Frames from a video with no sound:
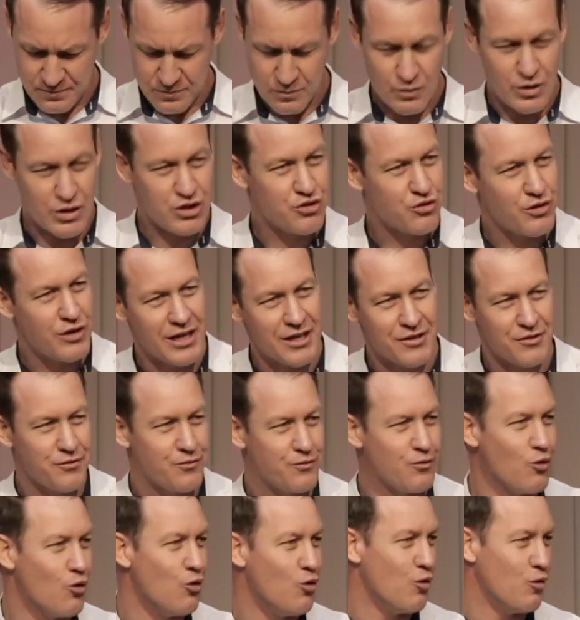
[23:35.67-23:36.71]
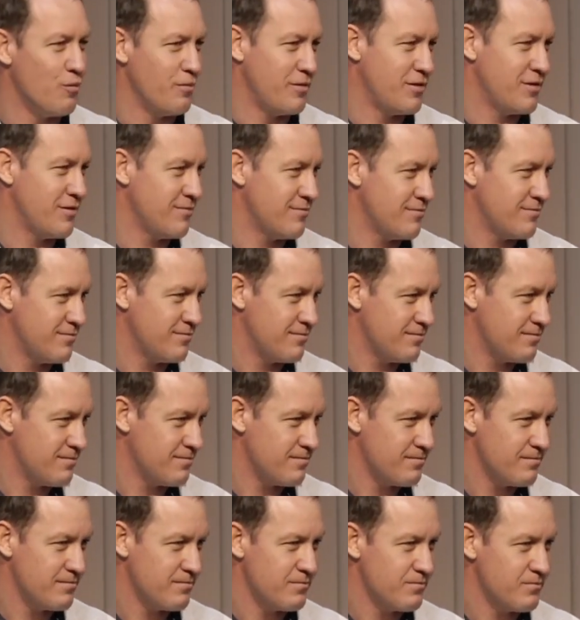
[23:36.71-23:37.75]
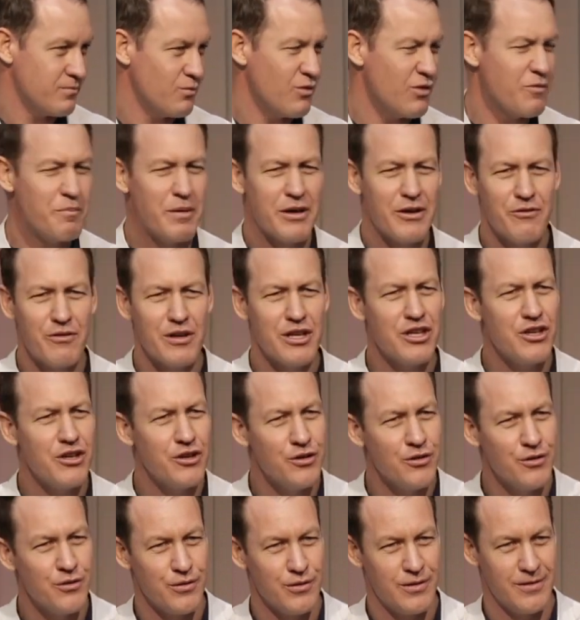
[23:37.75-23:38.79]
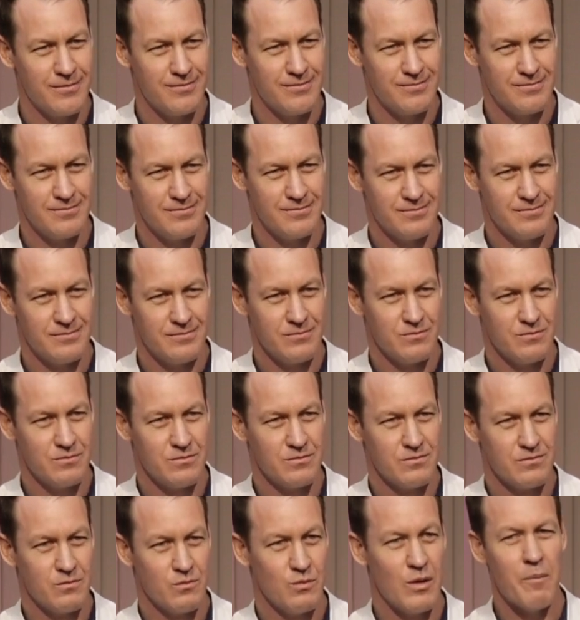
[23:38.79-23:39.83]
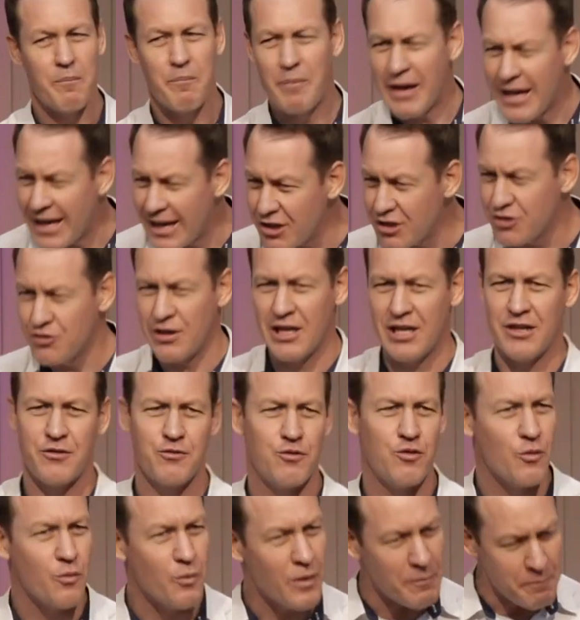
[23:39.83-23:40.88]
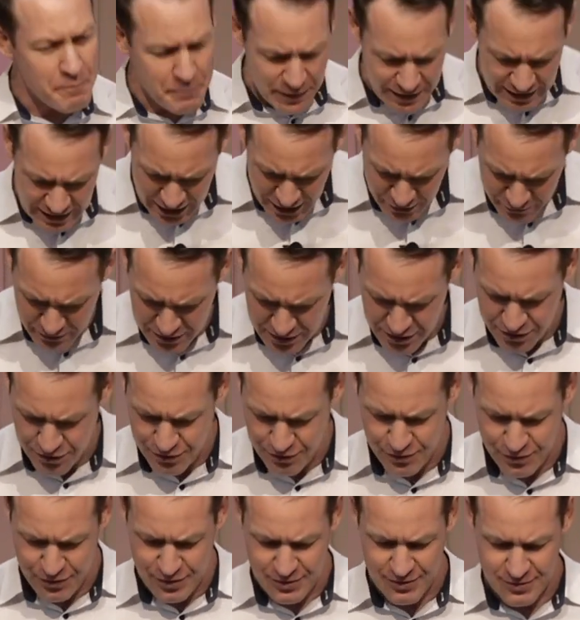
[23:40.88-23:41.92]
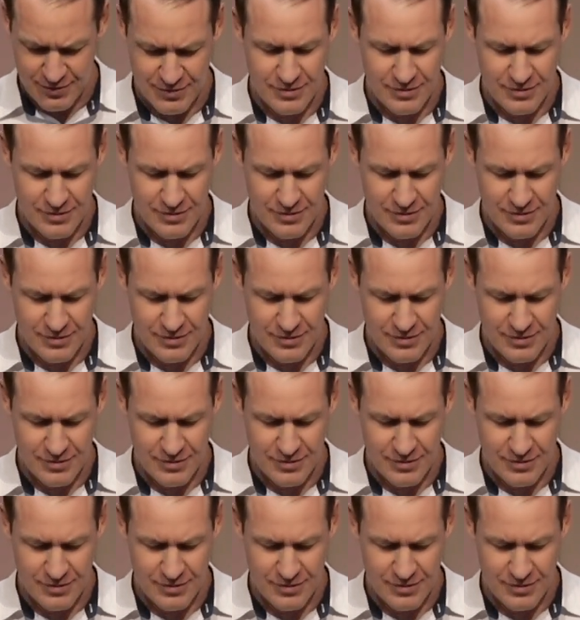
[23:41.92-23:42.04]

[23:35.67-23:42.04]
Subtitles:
We're transformed. We've been renewed. We're being transformed. We're being renewed.